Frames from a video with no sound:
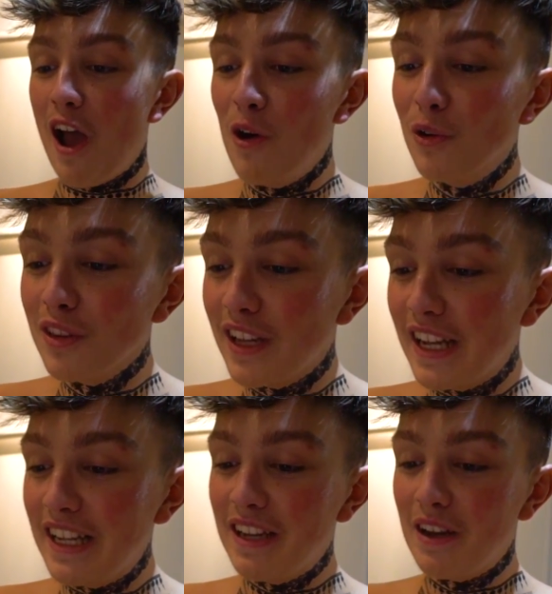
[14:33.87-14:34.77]

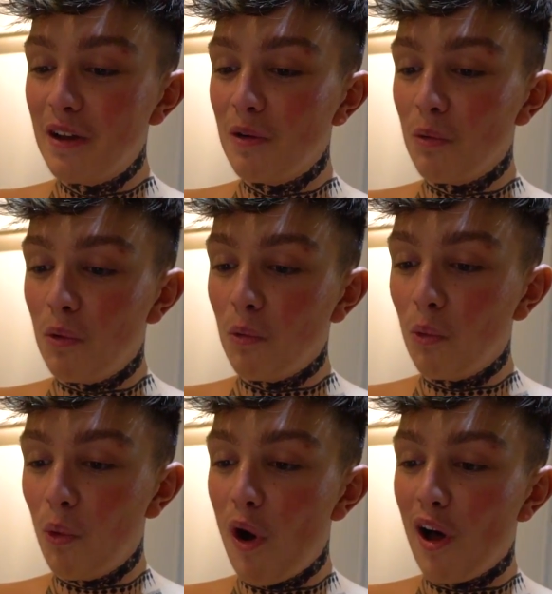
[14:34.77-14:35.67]
only
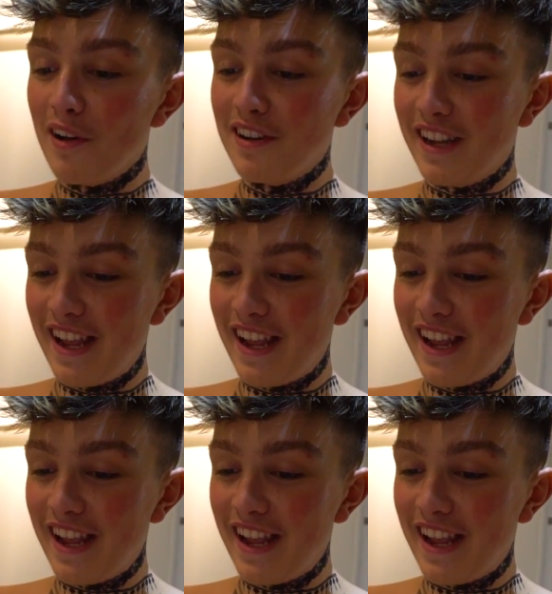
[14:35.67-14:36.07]
one